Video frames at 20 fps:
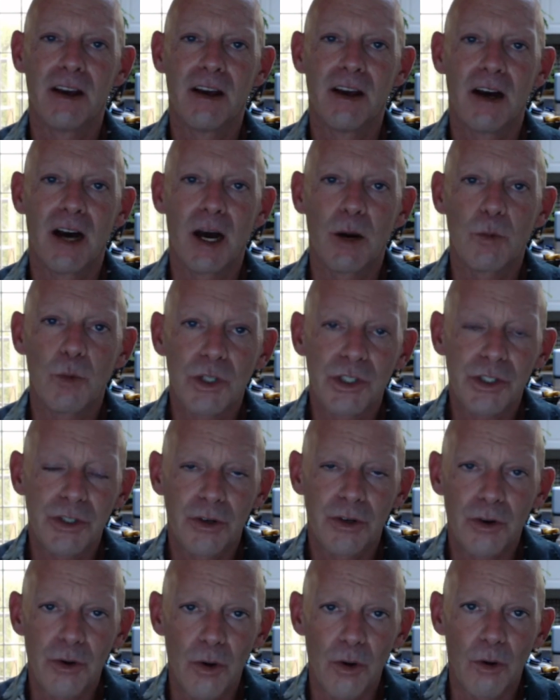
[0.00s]
I wish you
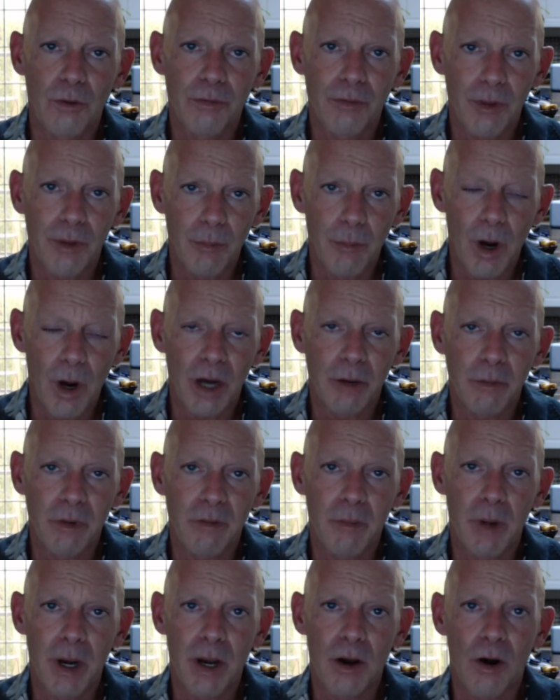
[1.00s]
to know from the bottom
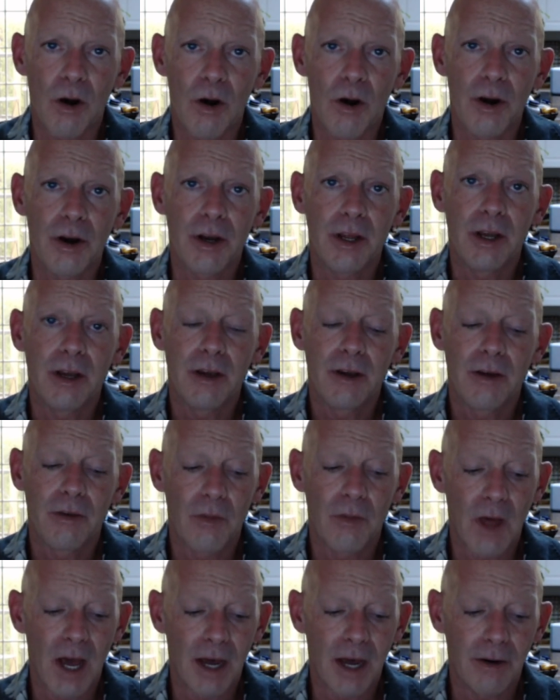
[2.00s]
of my heart
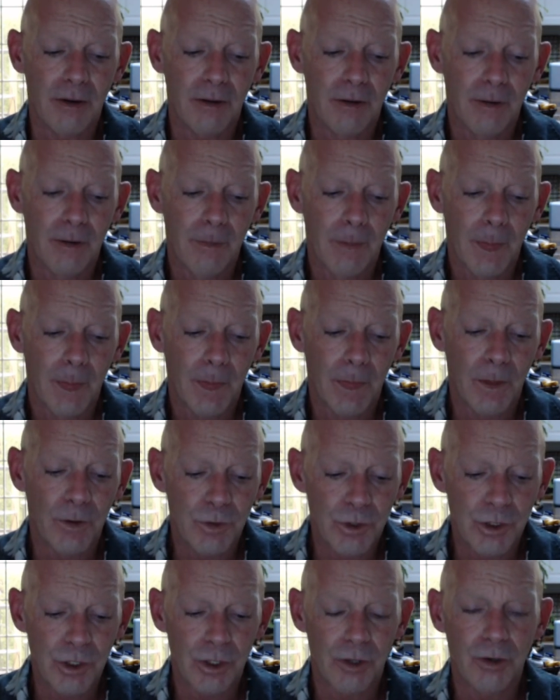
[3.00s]
that the
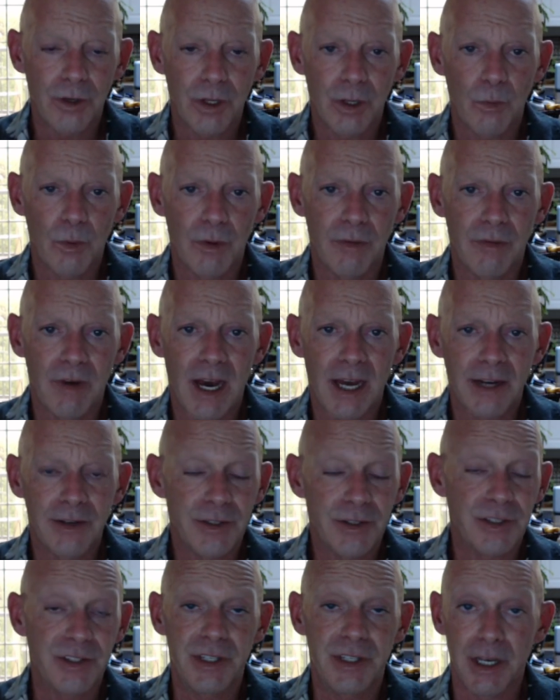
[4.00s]
journey we've had
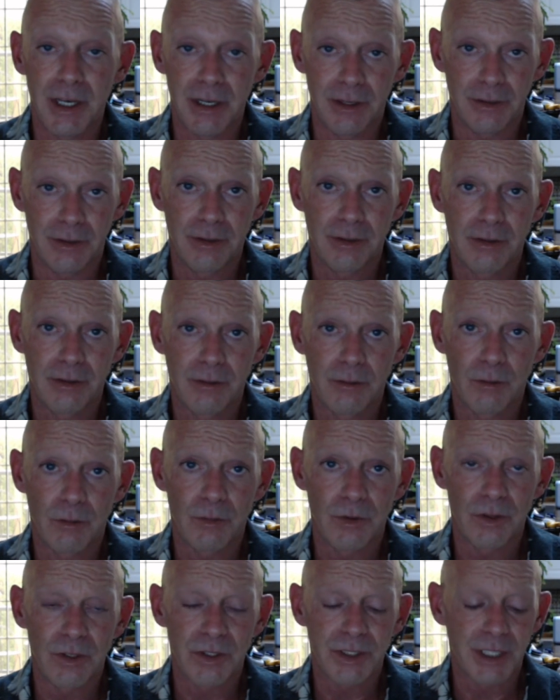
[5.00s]
to date
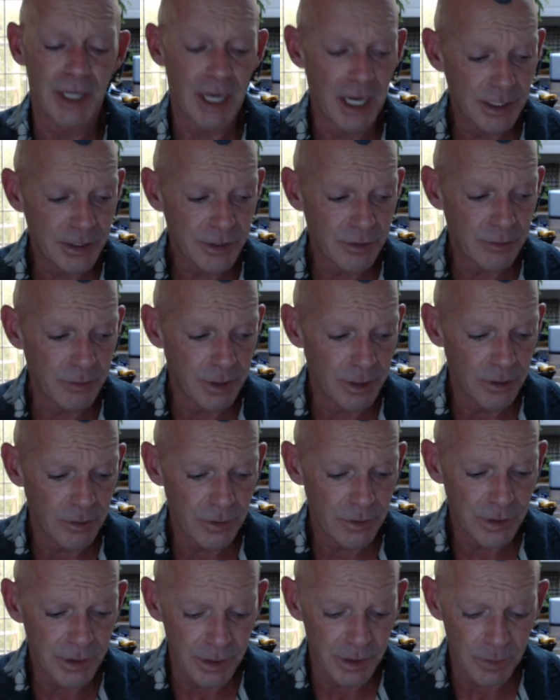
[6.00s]
over this last 3
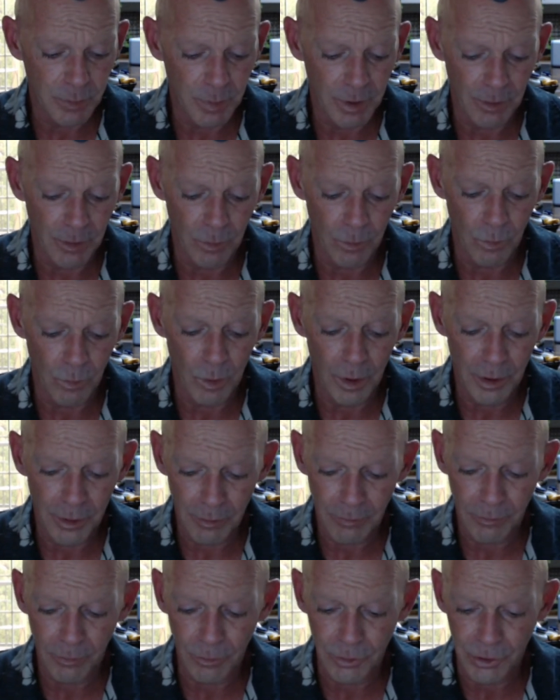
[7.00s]
years has been a
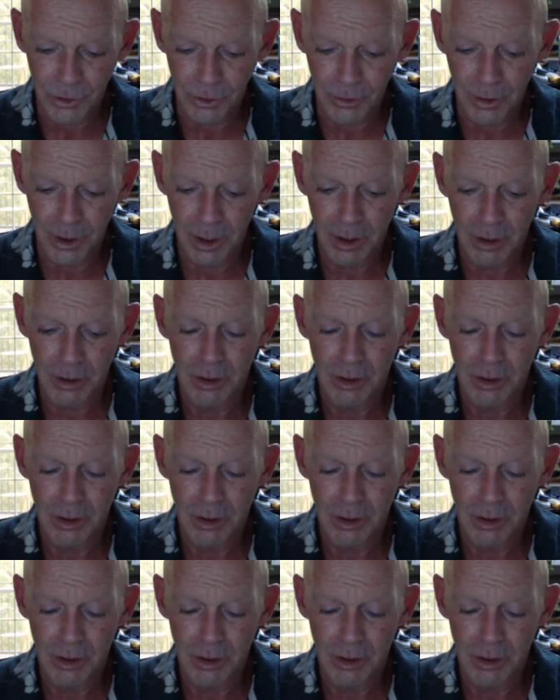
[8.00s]
wonderful journey.